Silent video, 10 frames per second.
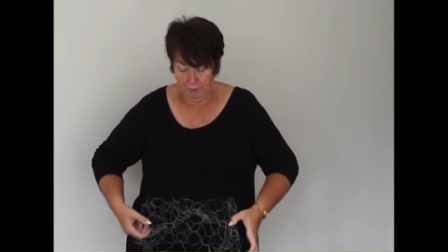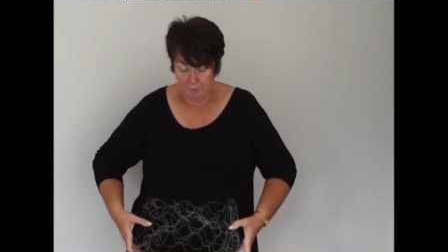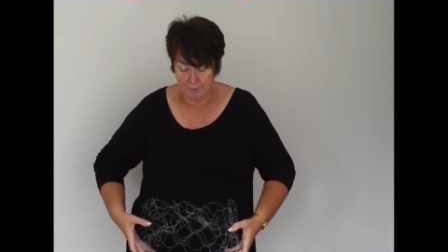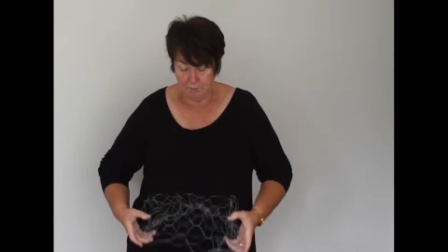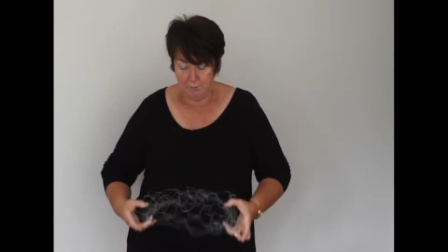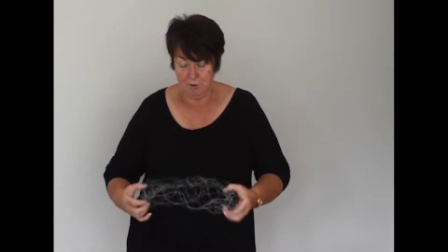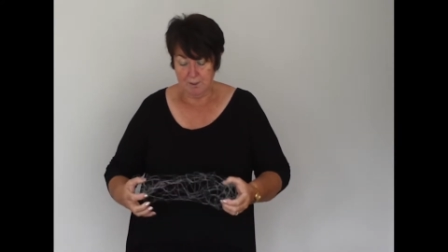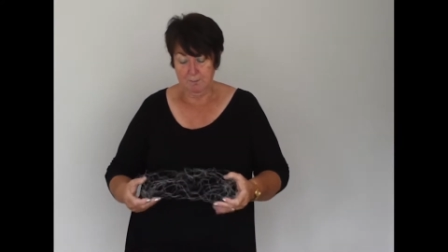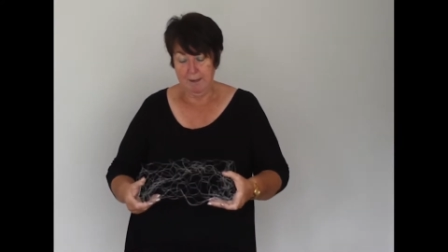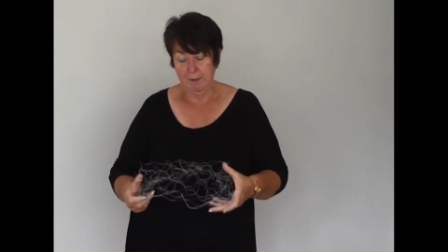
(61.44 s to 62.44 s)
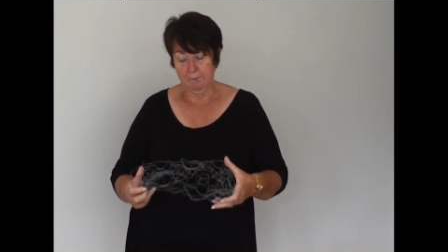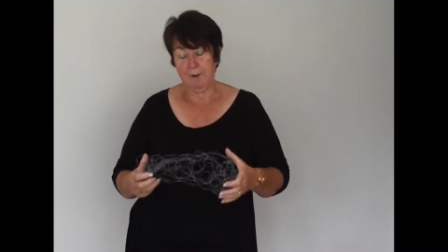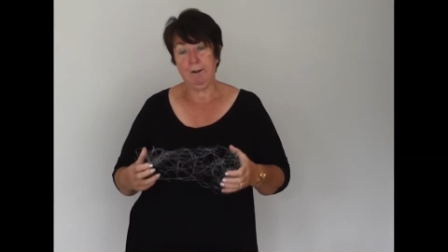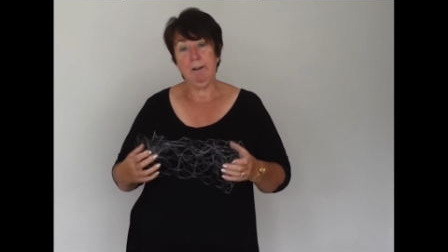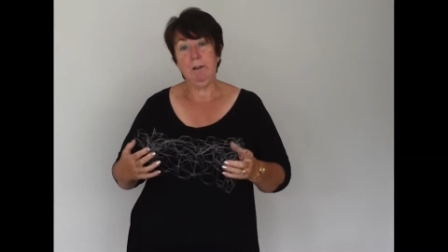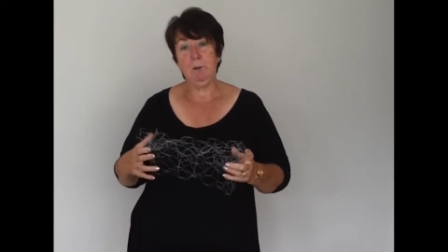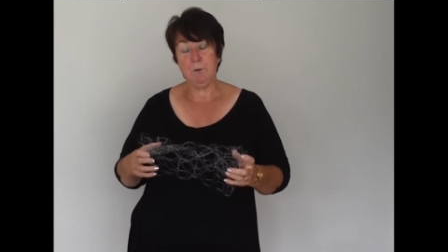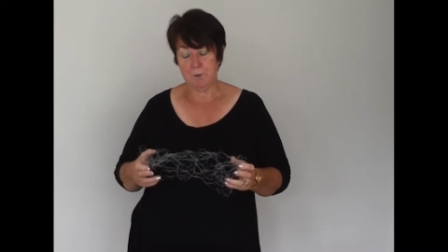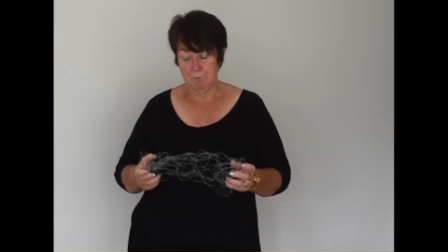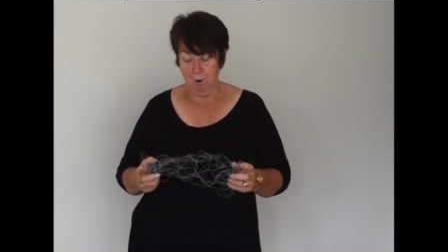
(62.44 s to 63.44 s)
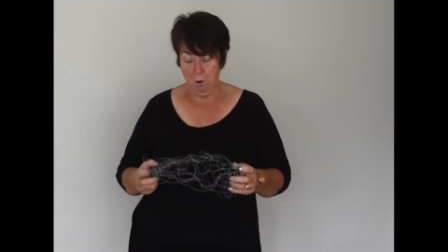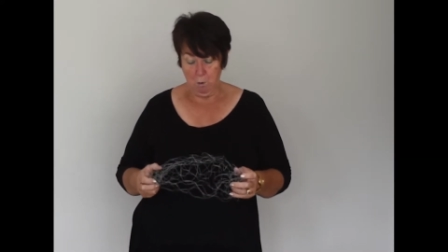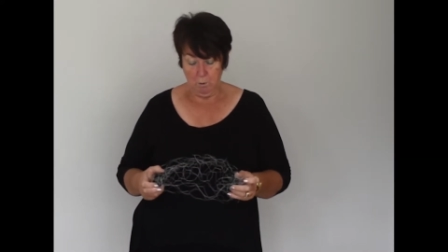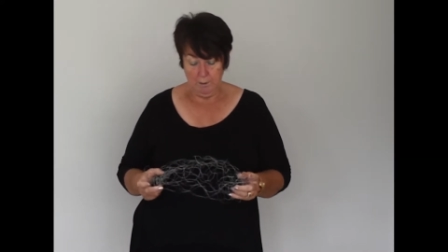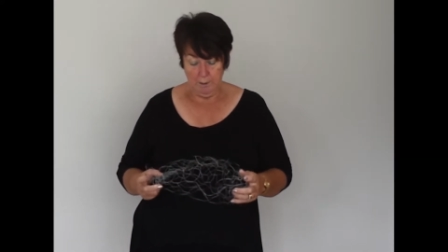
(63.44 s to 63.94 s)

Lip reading: you sort of just make a very loose roll,